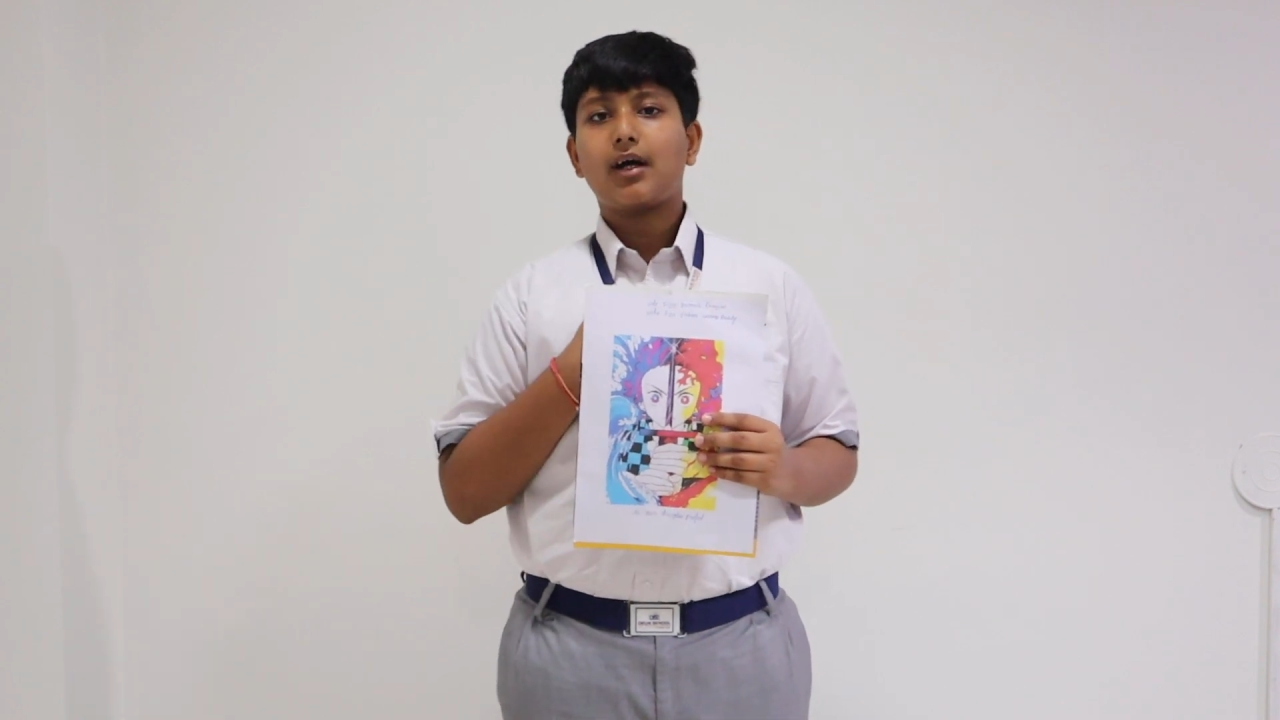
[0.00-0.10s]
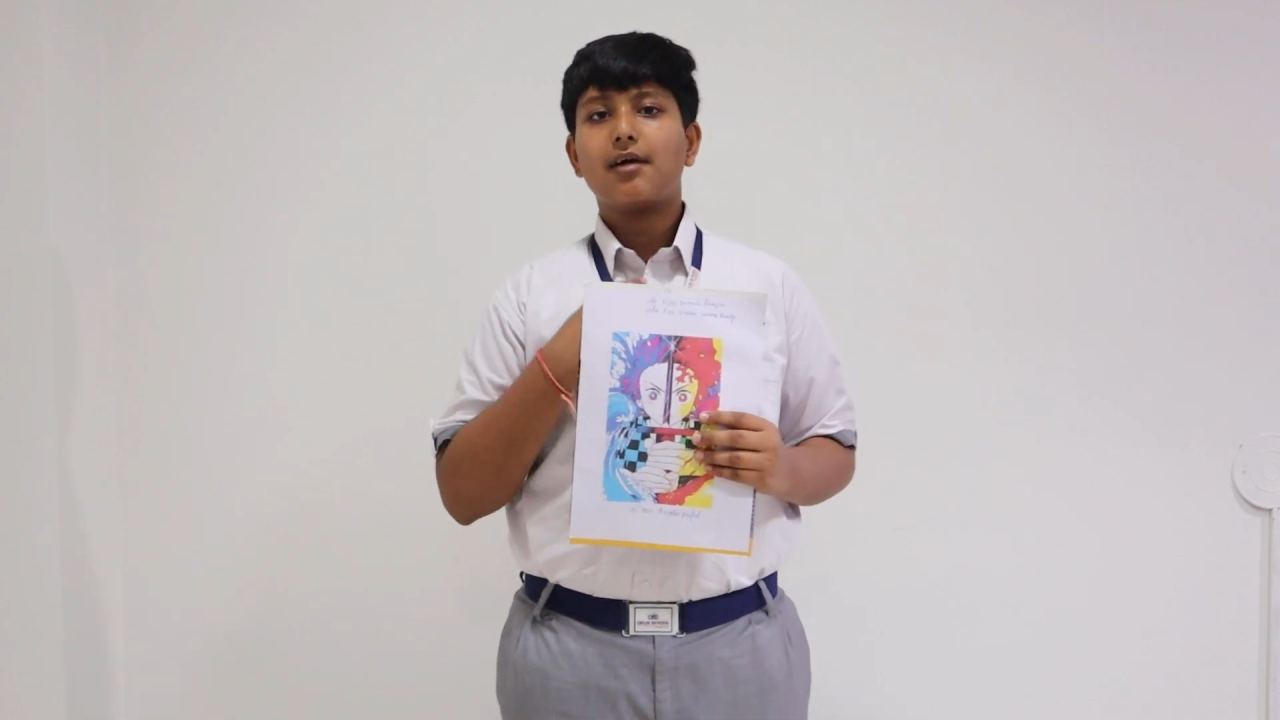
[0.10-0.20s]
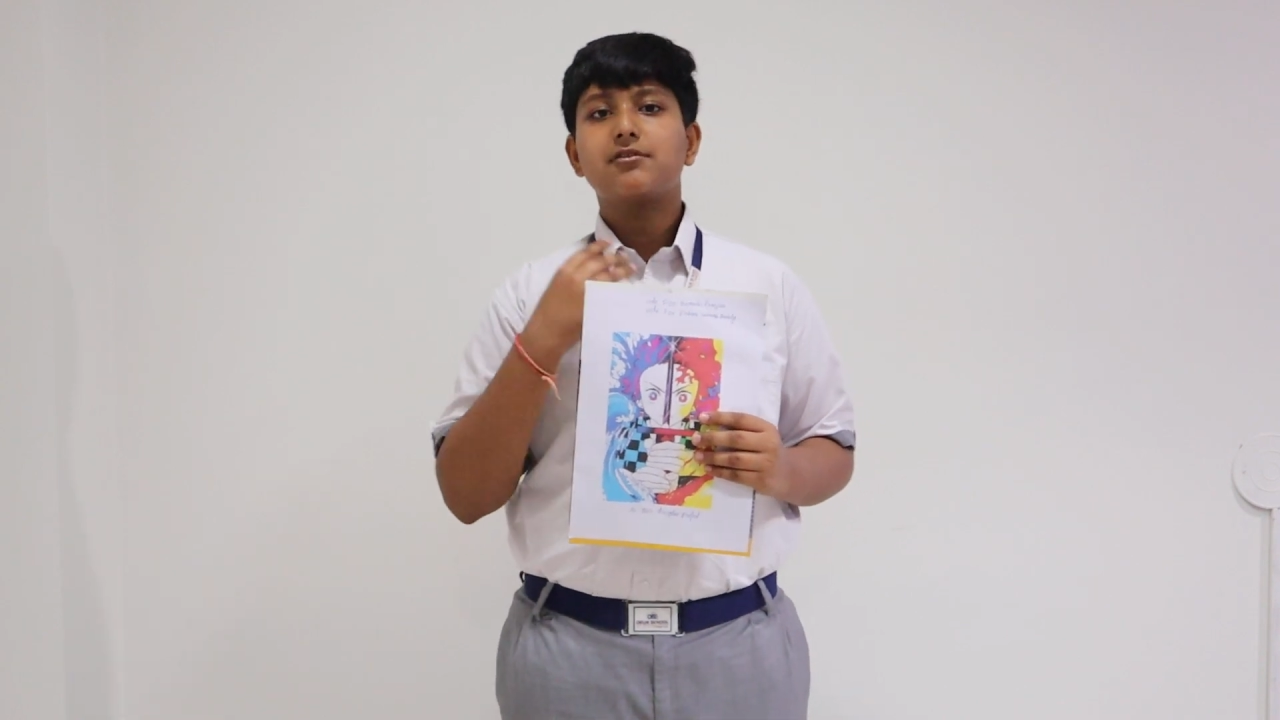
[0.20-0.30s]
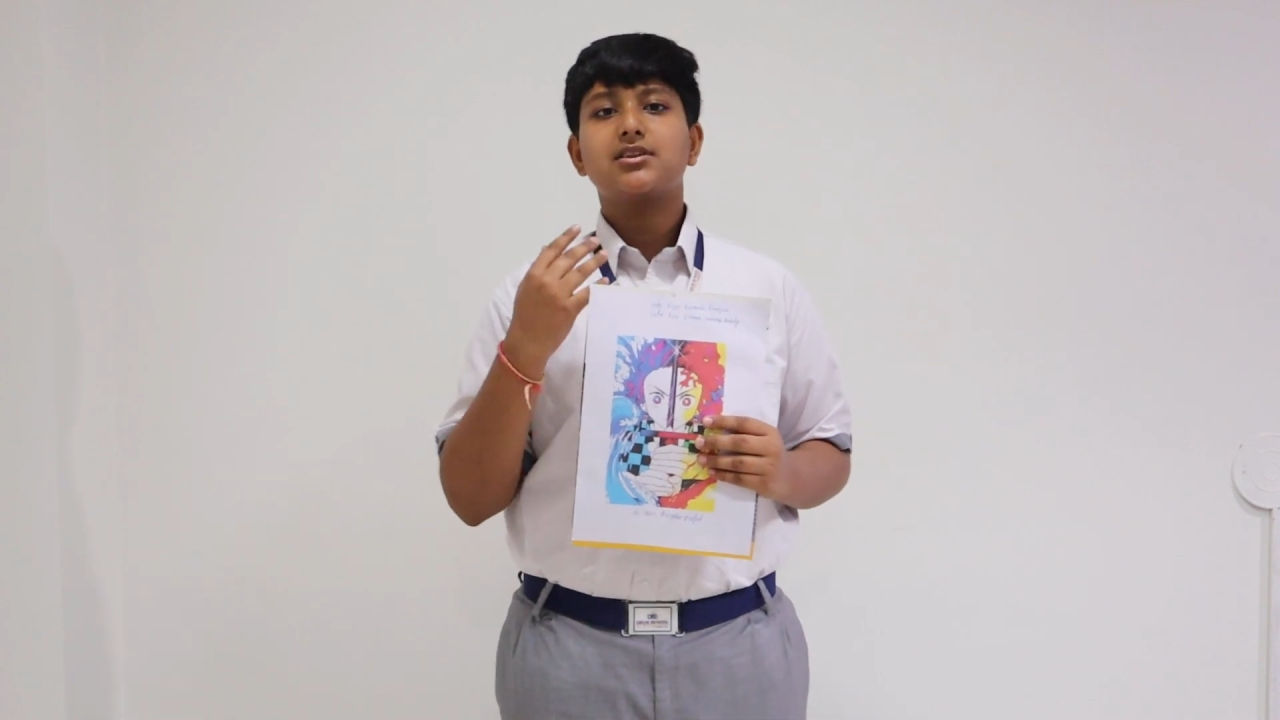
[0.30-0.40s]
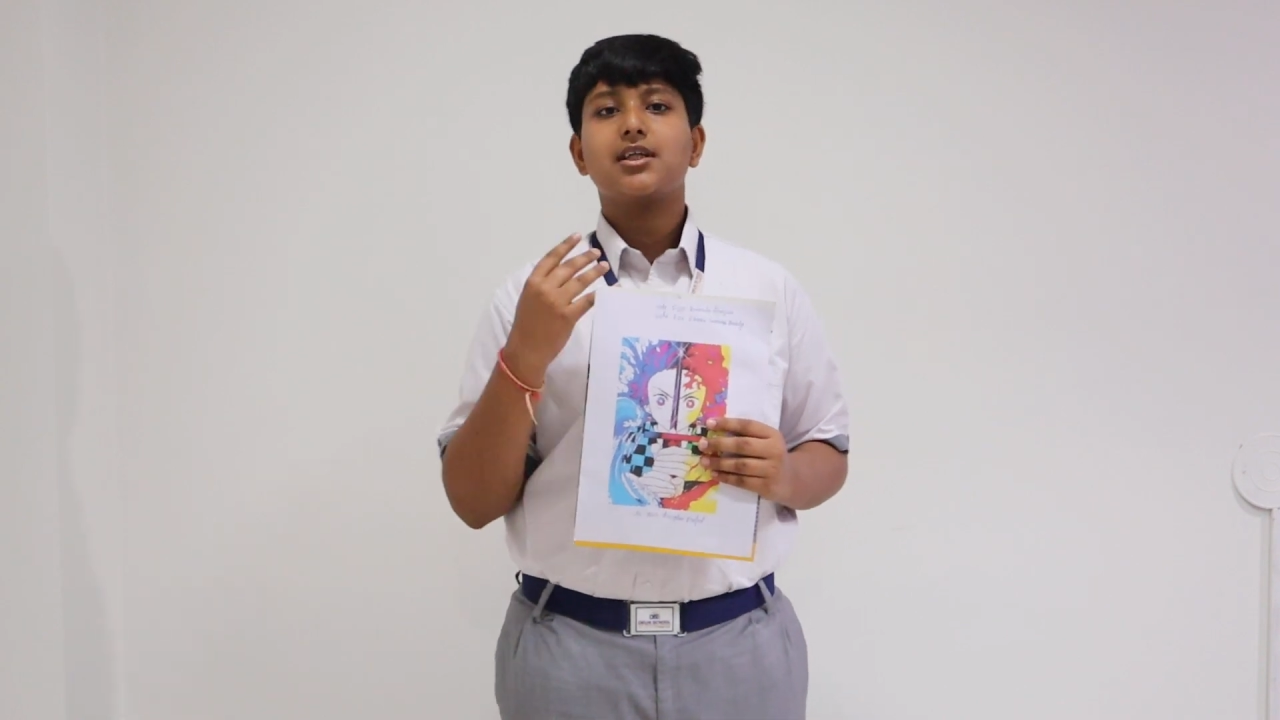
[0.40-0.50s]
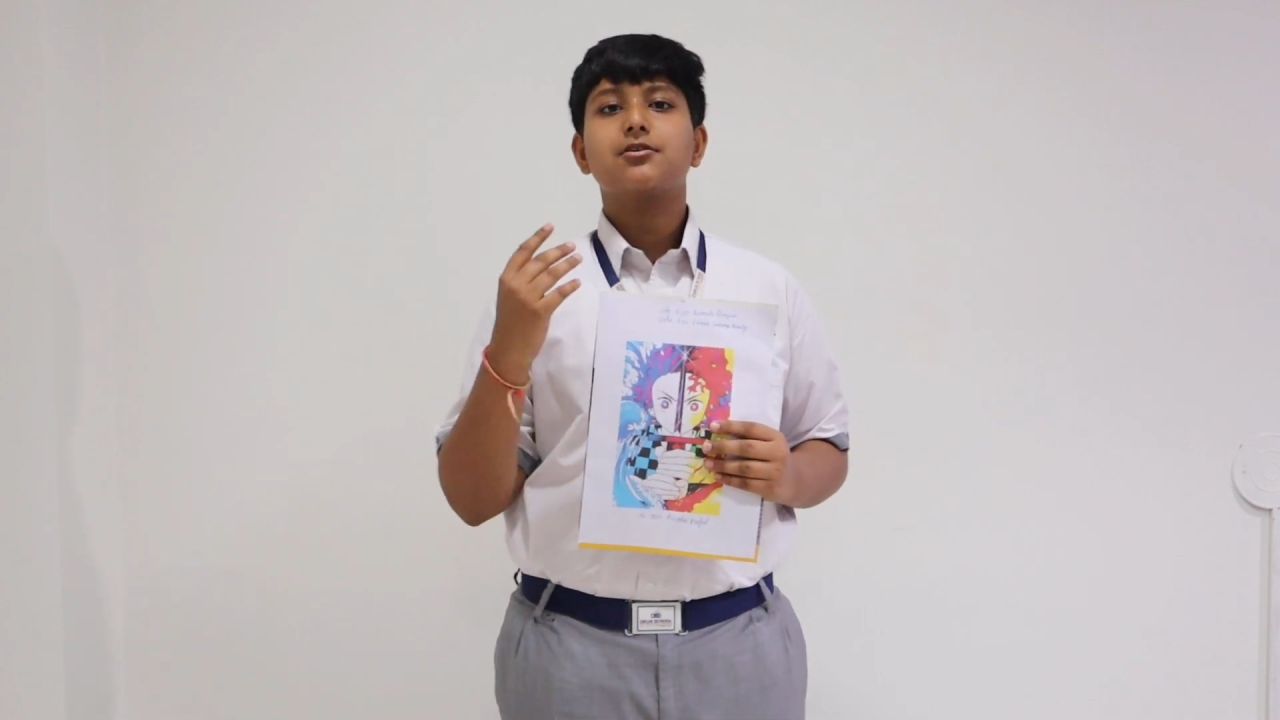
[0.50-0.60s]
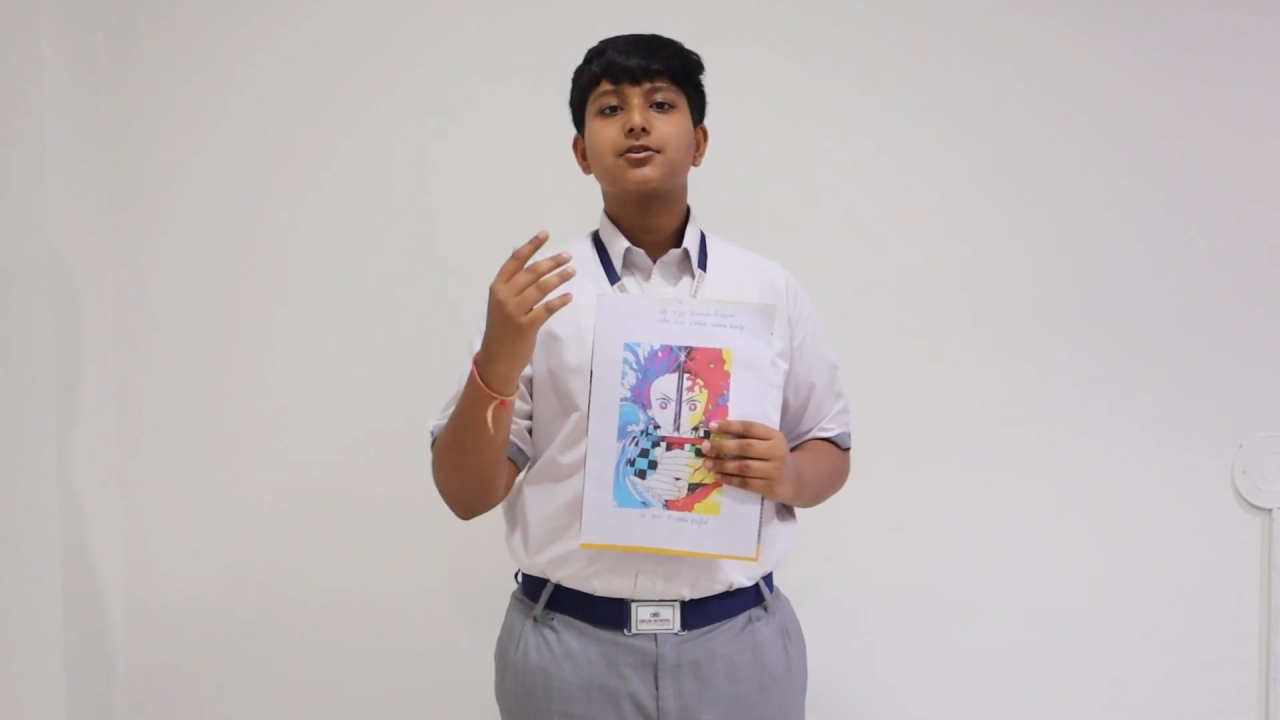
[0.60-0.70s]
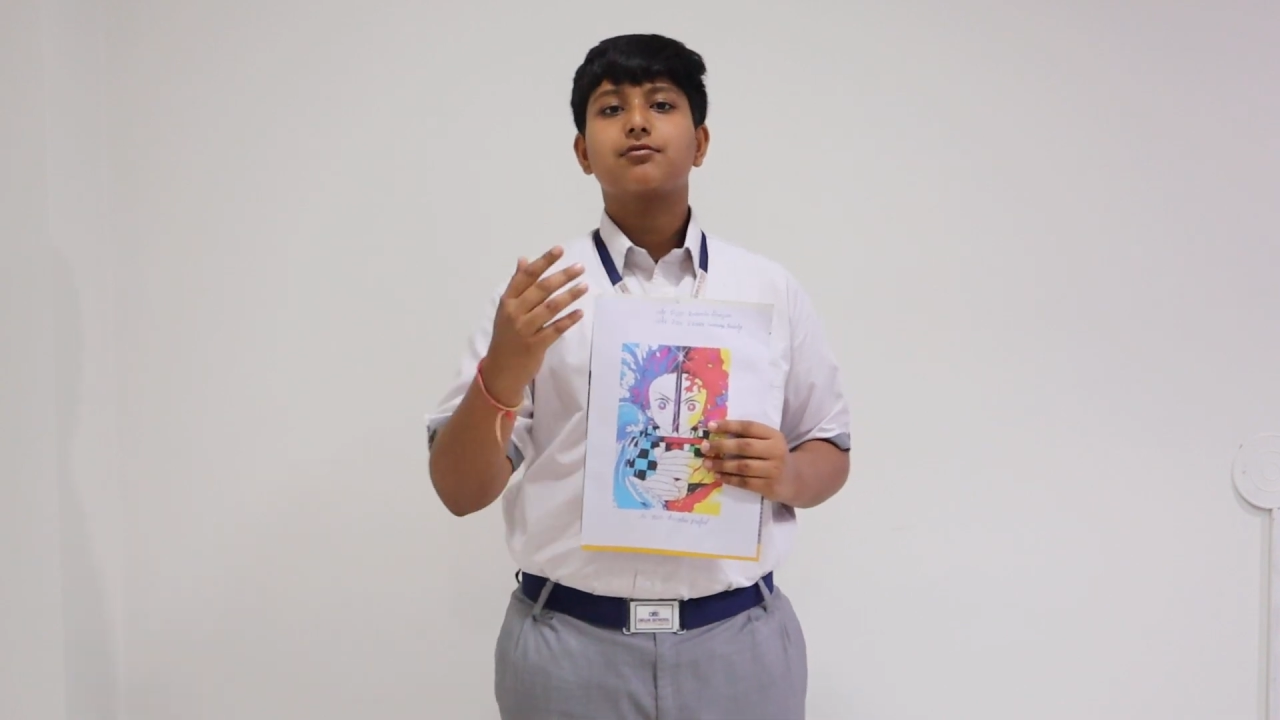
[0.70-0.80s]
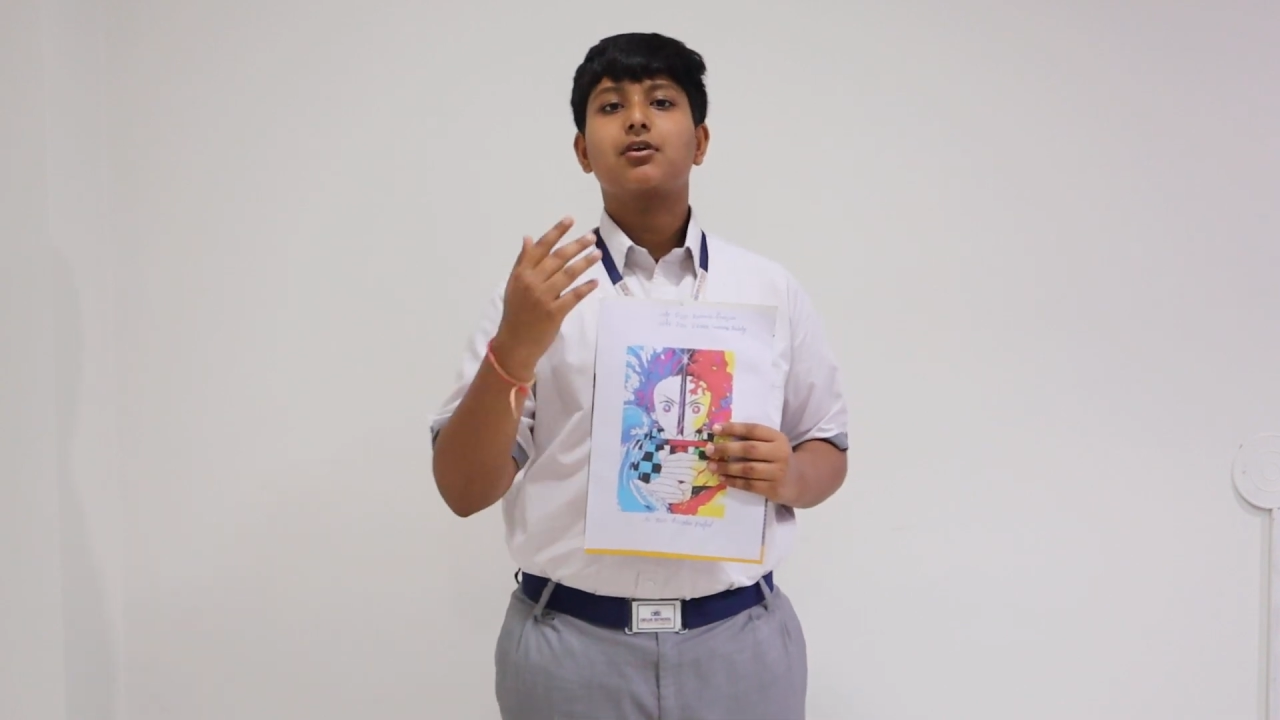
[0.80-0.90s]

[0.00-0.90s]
I would say you should